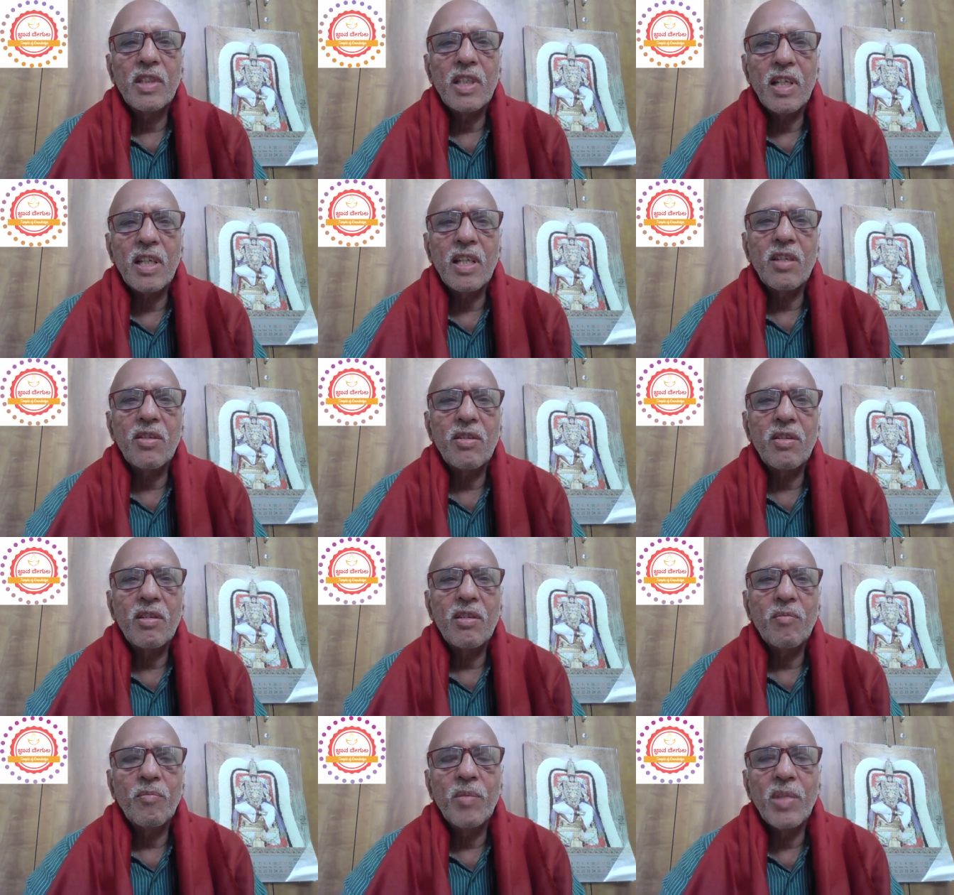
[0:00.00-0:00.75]
It
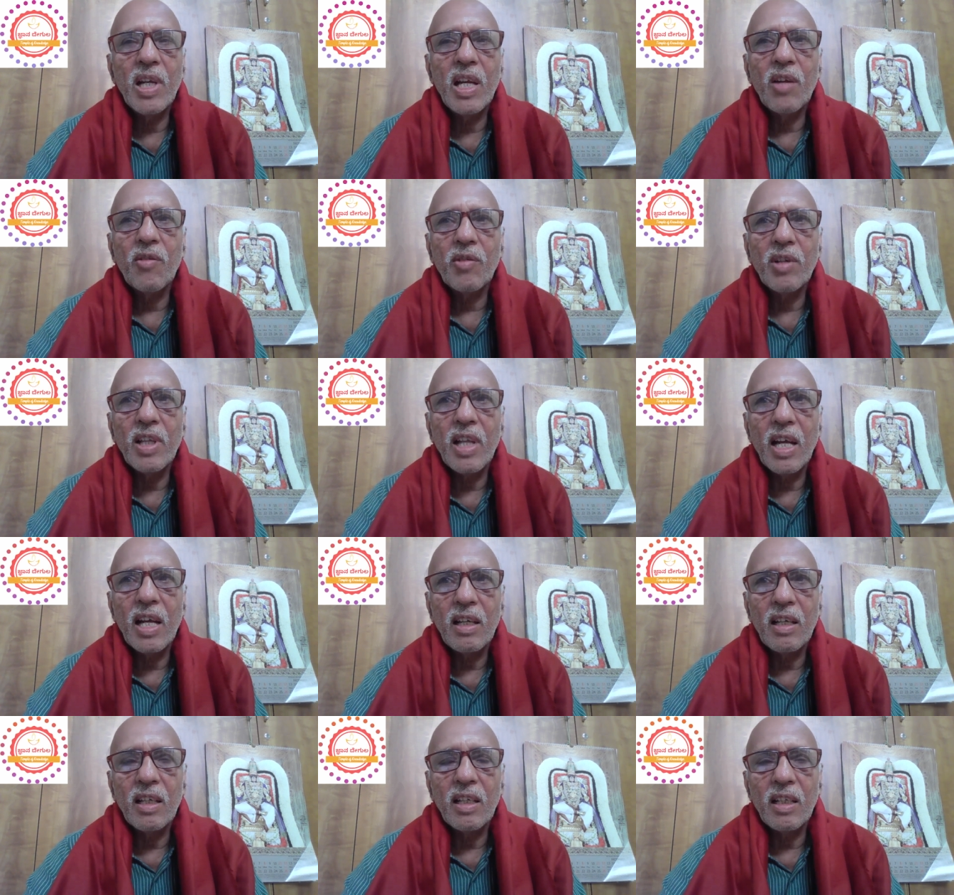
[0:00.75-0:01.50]
is believed
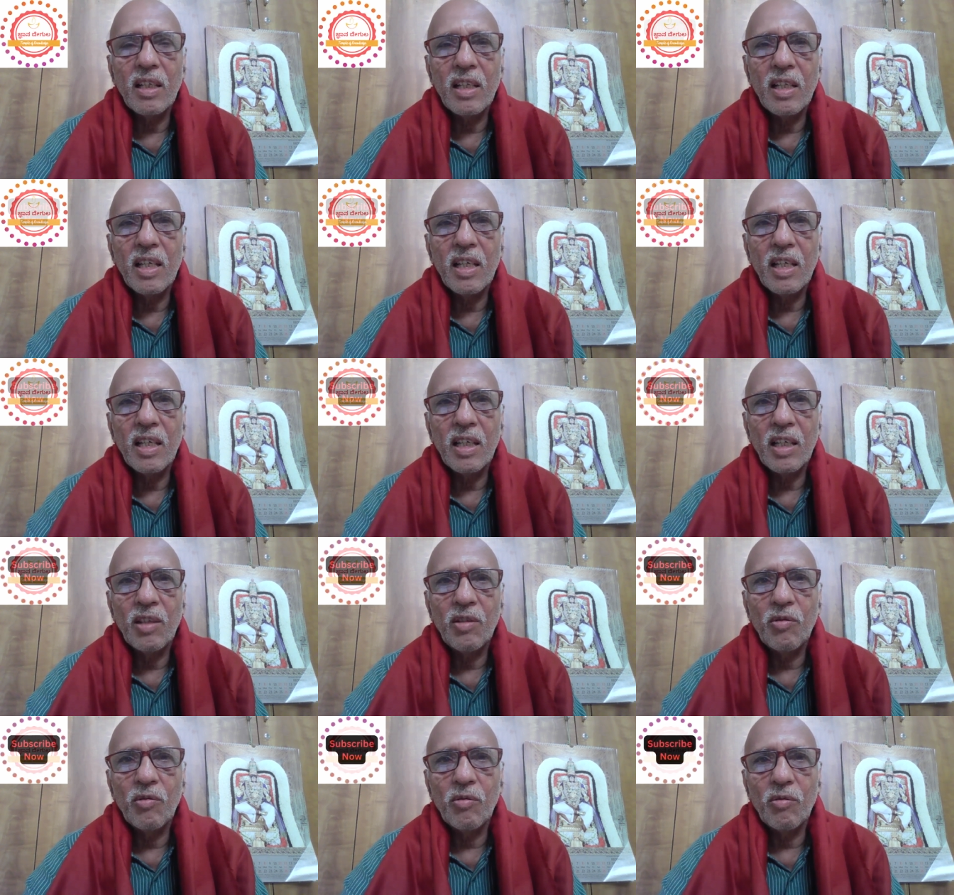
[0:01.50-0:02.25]
that in the
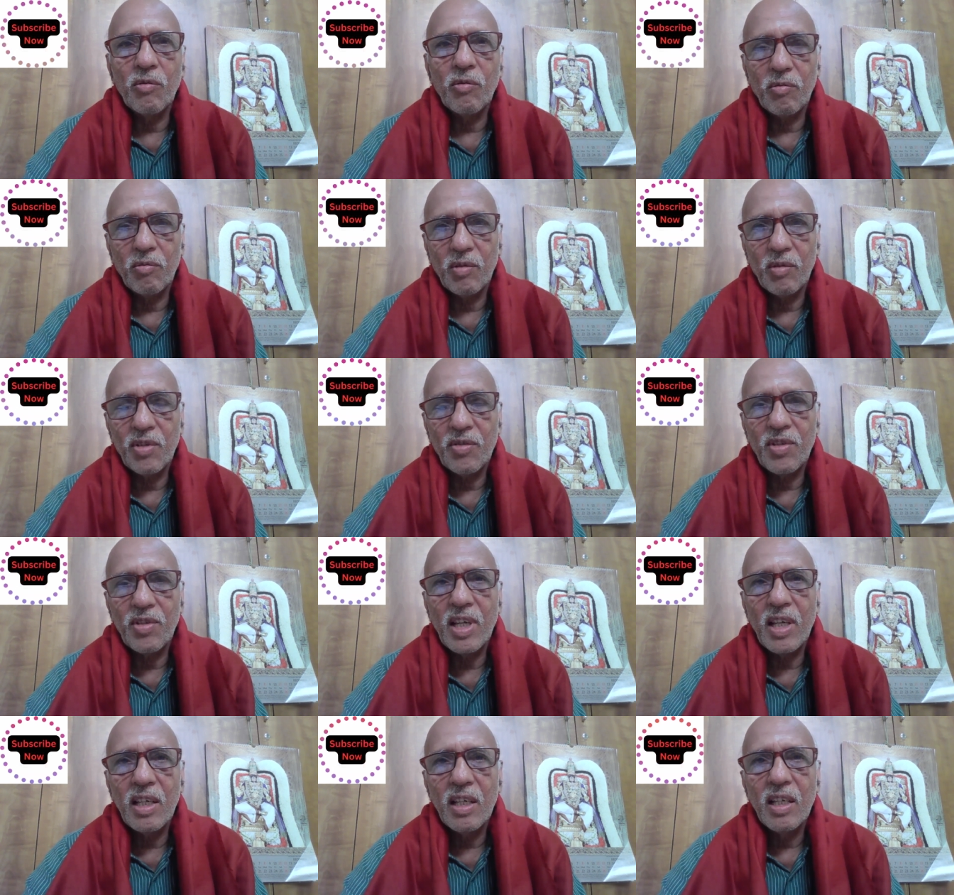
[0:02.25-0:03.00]
Hindu, this
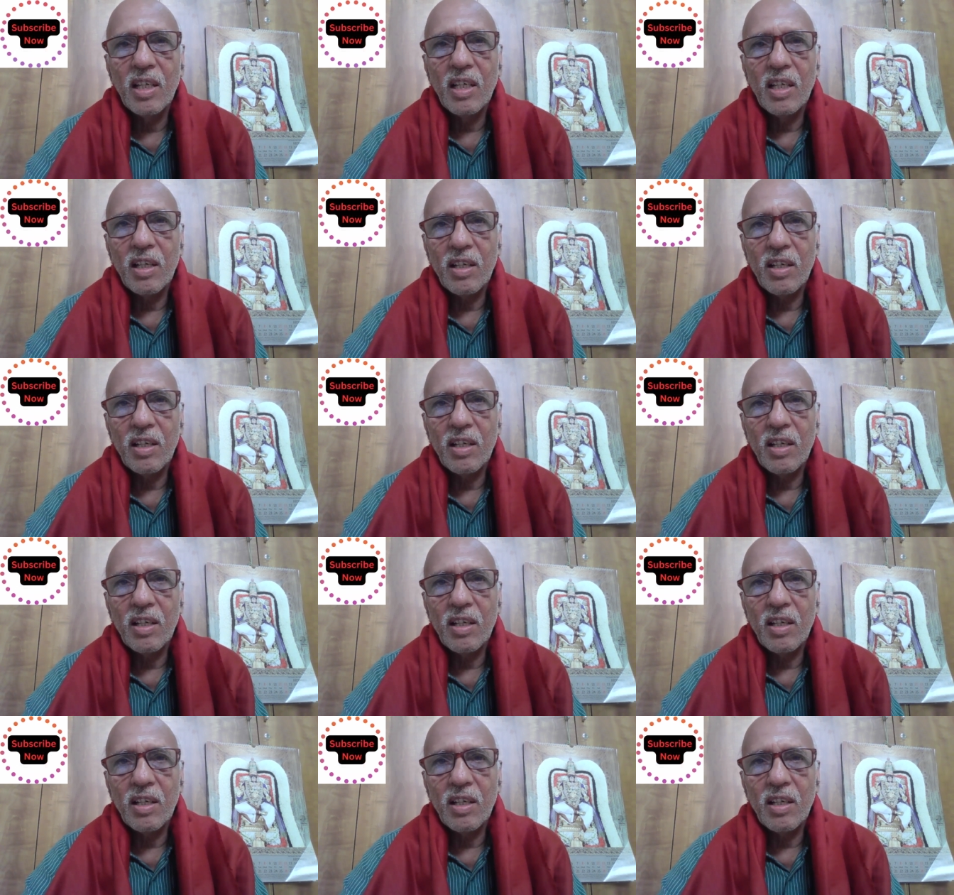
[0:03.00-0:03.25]
thing,